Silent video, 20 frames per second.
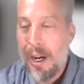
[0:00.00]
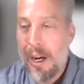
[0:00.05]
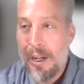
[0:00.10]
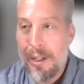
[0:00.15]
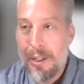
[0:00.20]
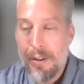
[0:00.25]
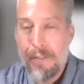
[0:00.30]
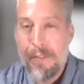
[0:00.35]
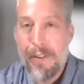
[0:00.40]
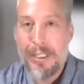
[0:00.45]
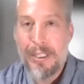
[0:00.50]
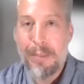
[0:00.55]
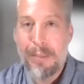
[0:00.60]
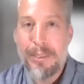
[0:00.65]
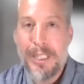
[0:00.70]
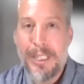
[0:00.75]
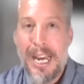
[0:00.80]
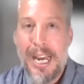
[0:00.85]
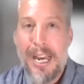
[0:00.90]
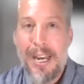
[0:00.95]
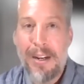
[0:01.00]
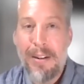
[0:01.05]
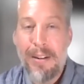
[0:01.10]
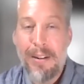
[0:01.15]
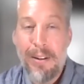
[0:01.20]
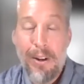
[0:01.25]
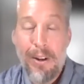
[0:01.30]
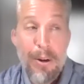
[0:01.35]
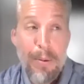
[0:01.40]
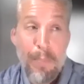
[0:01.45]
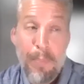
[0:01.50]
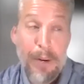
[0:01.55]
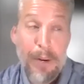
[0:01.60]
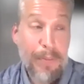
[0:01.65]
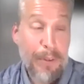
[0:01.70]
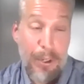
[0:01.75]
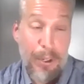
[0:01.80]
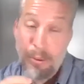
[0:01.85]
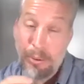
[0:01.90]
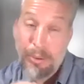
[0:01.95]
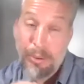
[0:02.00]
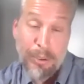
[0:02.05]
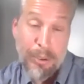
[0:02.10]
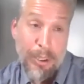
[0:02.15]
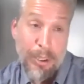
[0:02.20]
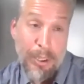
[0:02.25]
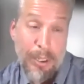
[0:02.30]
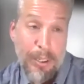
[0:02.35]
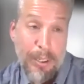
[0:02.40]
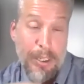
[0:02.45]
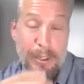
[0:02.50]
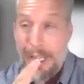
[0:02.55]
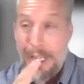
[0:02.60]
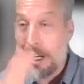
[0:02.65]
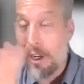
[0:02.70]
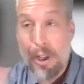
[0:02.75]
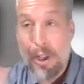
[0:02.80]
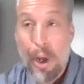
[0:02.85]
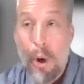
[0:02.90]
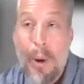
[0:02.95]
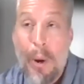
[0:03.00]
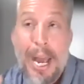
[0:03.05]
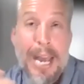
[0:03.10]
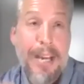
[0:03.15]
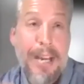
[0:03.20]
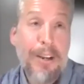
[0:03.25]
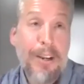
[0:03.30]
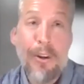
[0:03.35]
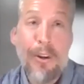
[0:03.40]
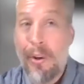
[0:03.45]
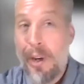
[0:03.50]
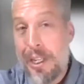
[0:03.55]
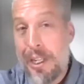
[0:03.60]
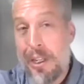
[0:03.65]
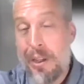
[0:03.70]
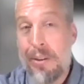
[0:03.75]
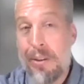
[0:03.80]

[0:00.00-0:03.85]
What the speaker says: your victim's hand, but if you get a low angle and